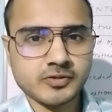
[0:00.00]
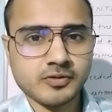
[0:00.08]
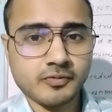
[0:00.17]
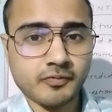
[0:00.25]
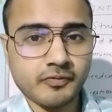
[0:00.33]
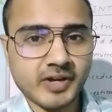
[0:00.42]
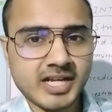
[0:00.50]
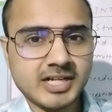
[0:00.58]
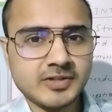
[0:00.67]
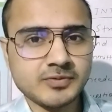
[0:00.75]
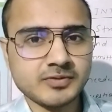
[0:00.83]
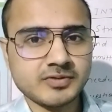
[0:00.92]
your
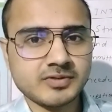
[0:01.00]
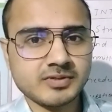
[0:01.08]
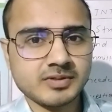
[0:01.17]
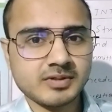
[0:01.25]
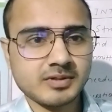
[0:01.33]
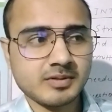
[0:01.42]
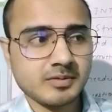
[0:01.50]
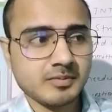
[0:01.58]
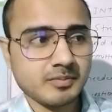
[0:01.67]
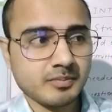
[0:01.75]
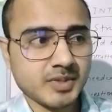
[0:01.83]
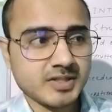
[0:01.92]
values
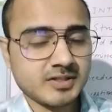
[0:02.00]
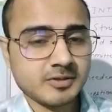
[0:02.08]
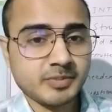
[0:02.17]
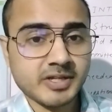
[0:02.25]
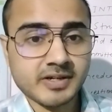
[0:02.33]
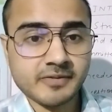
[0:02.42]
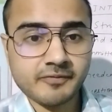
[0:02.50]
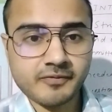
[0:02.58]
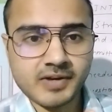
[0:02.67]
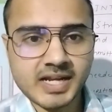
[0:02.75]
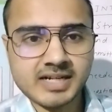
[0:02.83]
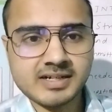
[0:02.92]
must be
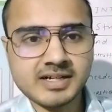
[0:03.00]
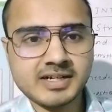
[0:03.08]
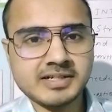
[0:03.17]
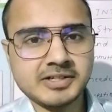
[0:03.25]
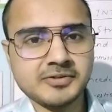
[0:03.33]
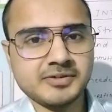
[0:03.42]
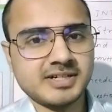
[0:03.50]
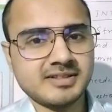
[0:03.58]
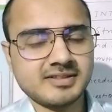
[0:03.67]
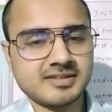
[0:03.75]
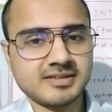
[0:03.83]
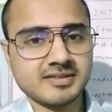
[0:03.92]
reflected in your
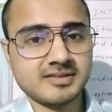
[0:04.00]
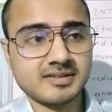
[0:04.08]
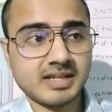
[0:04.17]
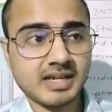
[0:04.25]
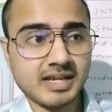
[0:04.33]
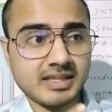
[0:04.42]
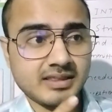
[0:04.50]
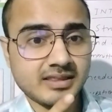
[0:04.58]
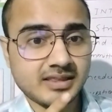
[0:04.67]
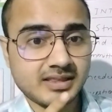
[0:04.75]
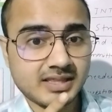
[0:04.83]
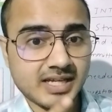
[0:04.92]
answers, and
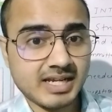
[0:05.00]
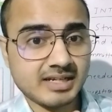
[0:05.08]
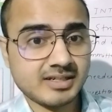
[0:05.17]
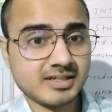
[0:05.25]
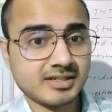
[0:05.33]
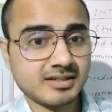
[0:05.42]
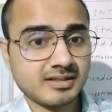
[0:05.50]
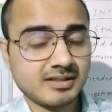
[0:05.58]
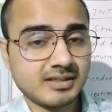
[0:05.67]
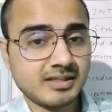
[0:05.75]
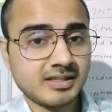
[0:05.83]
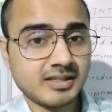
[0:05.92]
that
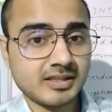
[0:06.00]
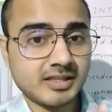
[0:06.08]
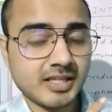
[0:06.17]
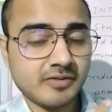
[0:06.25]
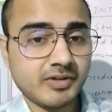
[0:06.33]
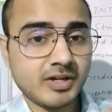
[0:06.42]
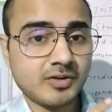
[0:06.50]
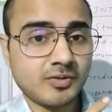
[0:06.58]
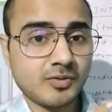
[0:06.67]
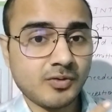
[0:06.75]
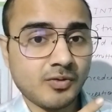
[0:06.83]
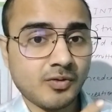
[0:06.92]
they will
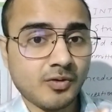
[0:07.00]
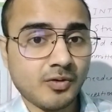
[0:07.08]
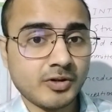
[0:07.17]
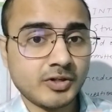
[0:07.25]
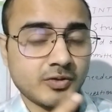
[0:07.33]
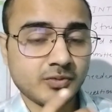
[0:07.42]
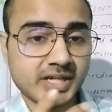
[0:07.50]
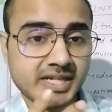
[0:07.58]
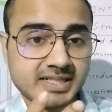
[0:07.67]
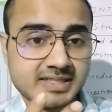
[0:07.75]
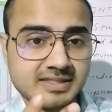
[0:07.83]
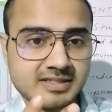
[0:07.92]
go on to
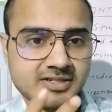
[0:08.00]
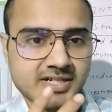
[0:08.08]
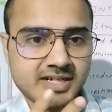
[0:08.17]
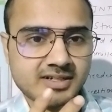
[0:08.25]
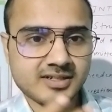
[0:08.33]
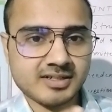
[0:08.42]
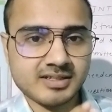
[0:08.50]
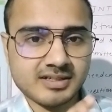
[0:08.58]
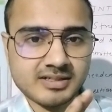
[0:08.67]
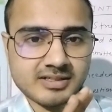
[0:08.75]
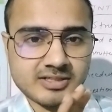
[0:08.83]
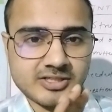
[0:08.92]
extract,
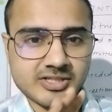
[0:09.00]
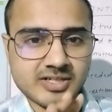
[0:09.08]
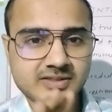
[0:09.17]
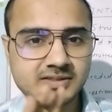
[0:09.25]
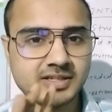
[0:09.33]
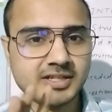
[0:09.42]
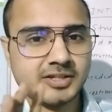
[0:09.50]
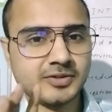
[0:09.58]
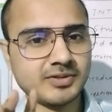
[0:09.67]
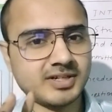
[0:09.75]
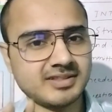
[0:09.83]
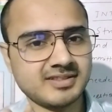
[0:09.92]
judge in
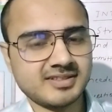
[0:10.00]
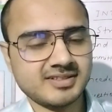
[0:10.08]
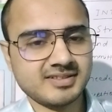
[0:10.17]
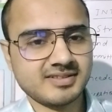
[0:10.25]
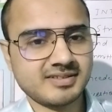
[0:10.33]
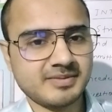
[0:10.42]
your answers.